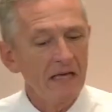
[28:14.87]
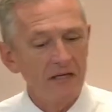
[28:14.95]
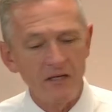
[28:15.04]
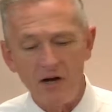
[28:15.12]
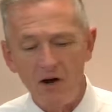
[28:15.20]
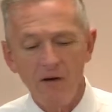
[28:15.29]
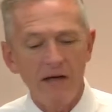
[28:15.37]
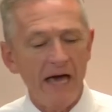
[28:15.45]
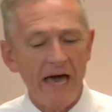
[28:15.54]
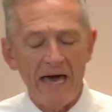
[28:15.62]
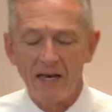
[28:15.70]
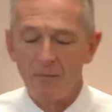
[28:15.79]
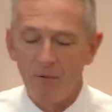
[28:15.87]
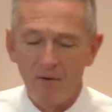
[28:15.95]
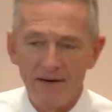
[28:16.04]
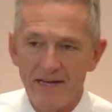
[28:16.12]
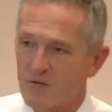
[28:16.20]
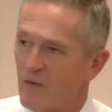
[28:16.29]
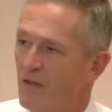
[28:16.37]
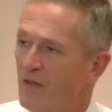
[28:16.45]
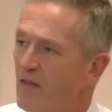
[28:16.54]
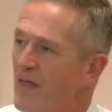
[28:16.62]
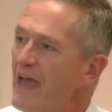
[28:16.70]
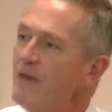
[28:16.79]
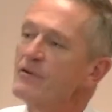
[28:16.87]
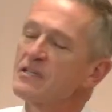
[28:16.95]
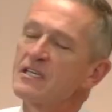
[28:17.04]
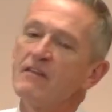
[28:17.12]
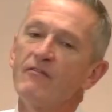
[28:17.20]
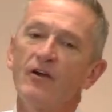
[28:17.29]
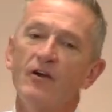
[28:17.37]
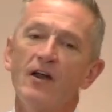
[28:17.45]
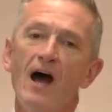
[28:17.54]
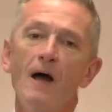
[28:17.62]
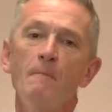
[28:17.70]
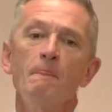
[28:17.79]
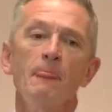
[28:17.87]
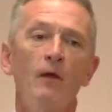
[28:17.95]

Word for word: You know, and the point is whether they receive it or not,